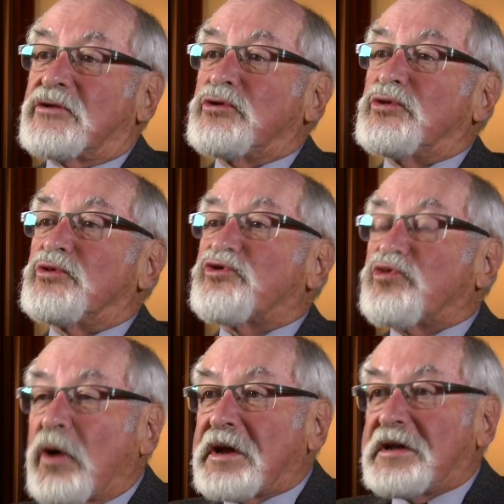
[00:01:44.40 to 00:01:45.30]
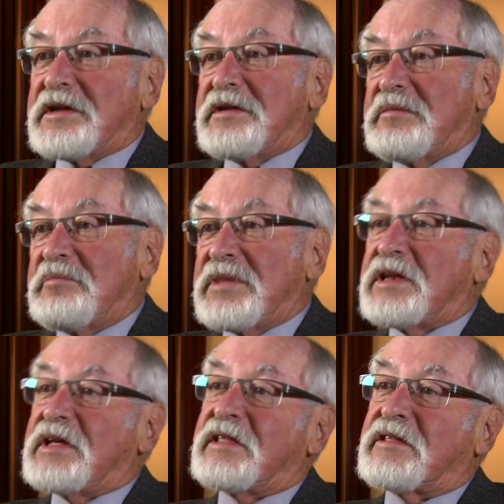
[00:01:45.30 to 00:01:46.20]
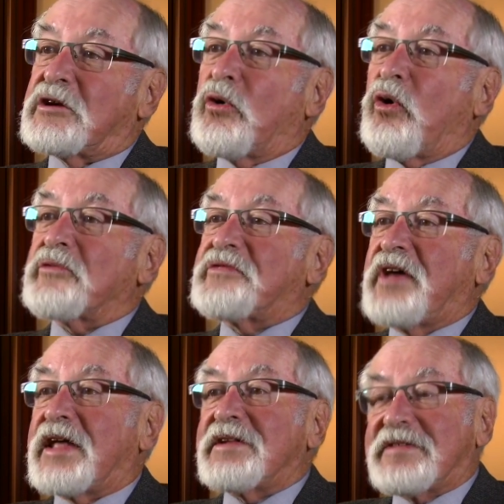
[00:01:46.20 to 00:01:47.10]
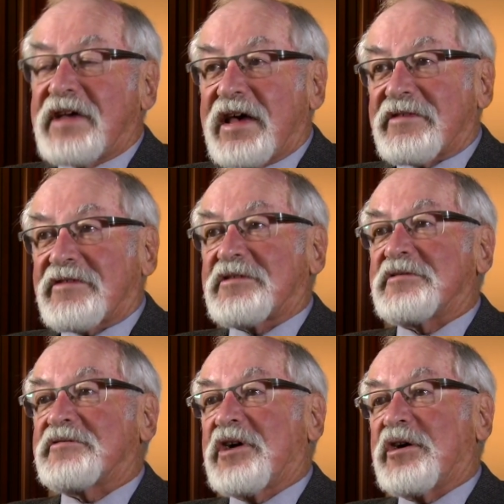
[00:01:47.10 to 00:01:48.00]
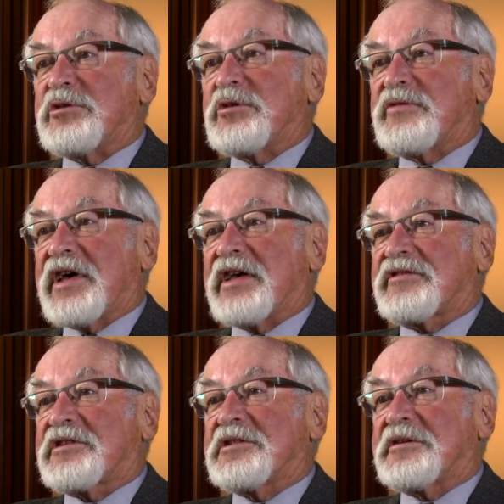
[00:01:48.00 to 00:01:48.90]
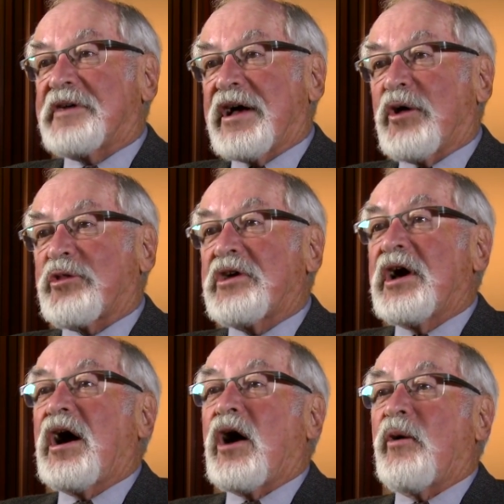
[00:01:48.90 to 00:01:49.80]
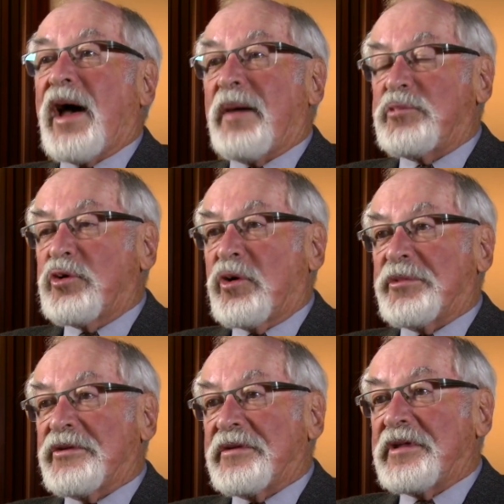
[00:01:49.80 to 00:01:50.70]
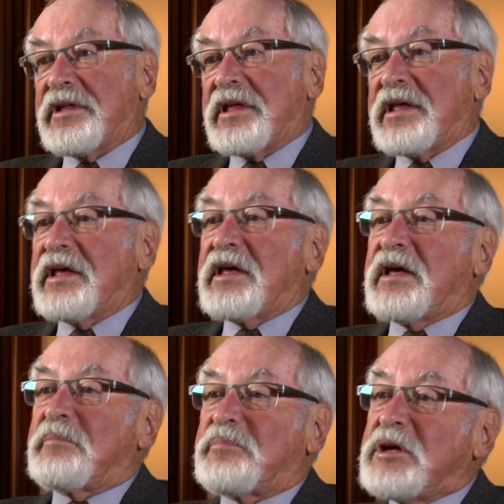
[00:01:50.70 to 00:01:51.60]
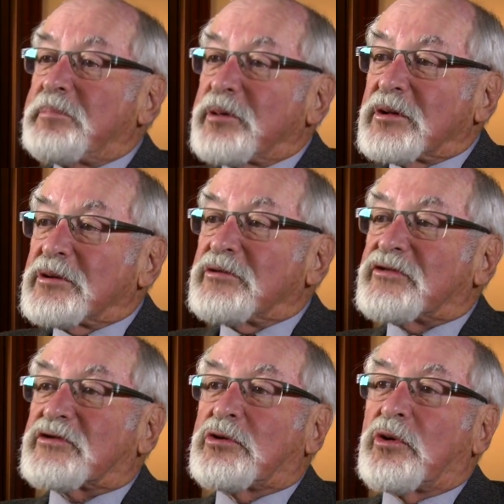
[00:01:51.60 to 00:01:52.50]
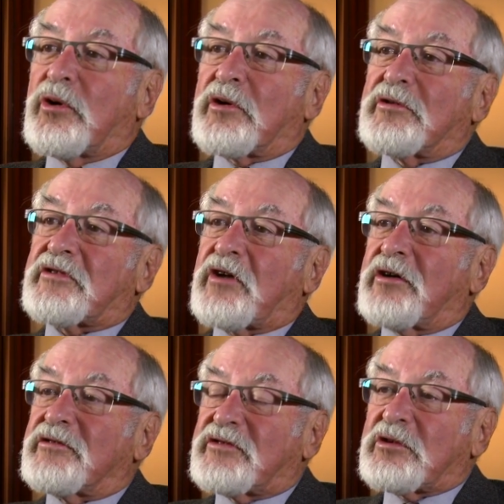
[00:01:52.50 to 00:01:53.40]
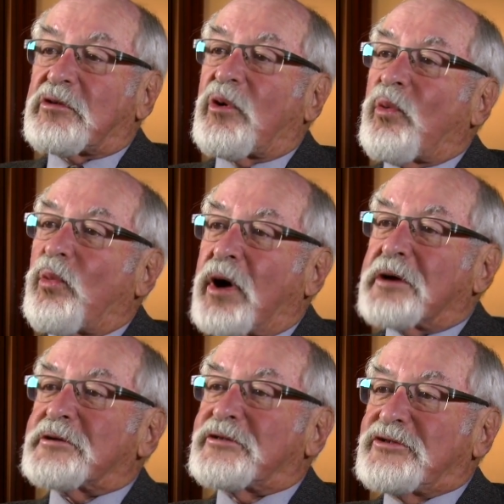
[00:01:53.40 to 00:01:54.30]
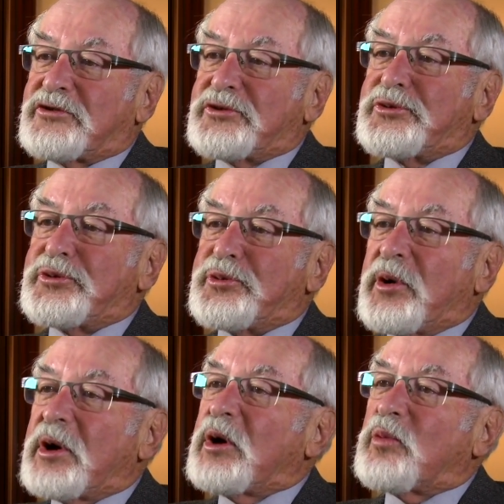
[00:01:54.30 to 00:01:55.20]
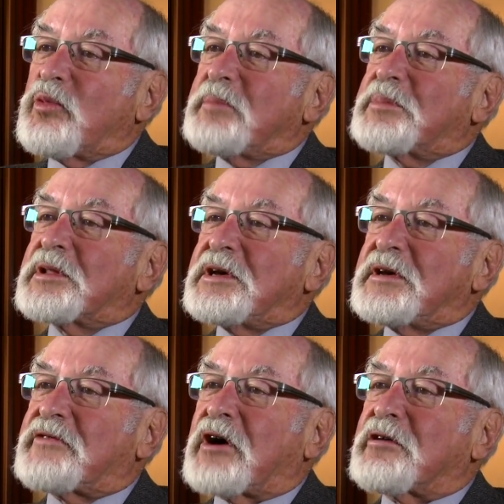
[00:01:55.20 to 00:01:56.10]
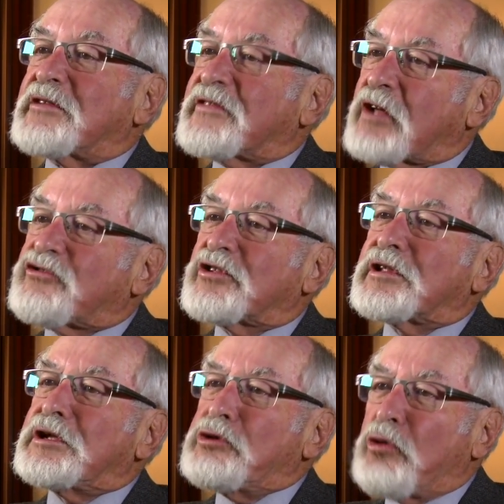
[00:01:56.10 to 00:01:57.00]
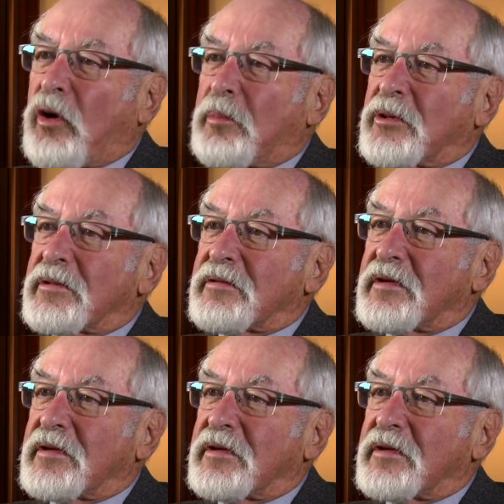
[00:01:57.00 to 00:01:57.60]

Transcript: to 20, meaning that all 10 tests of cardiovascular health are abnormal. People whose scores are 0, 1, or 2, we believe are essentially normal